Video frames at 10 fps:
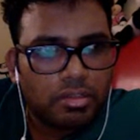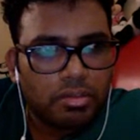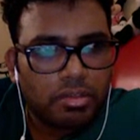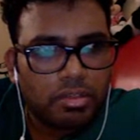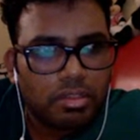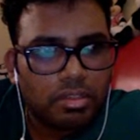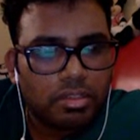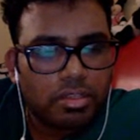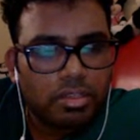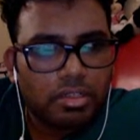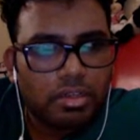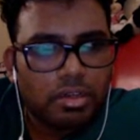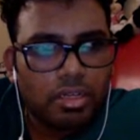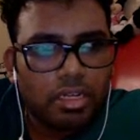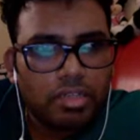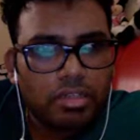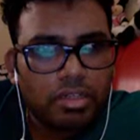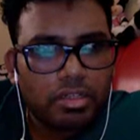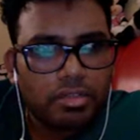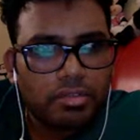Okay, this is under
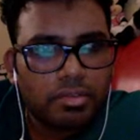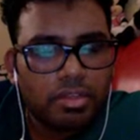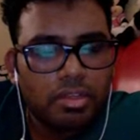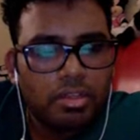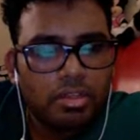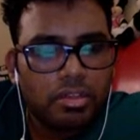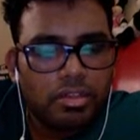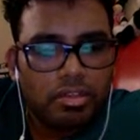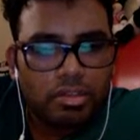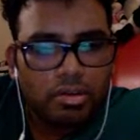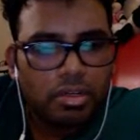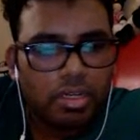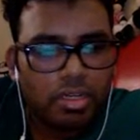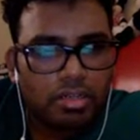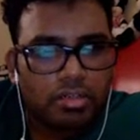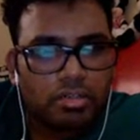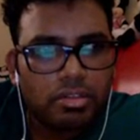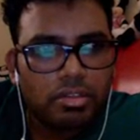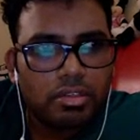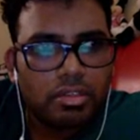.android. Okay, so
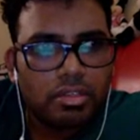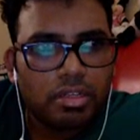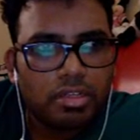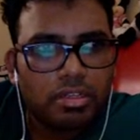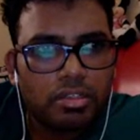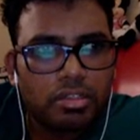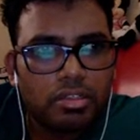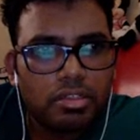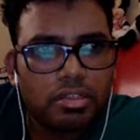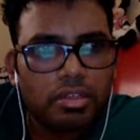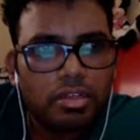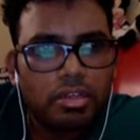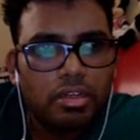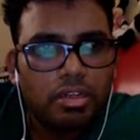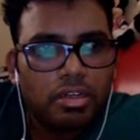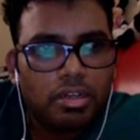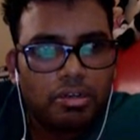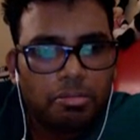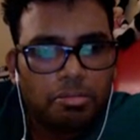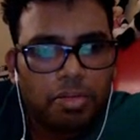this is under
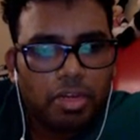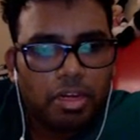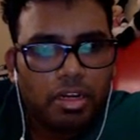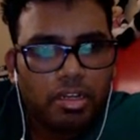my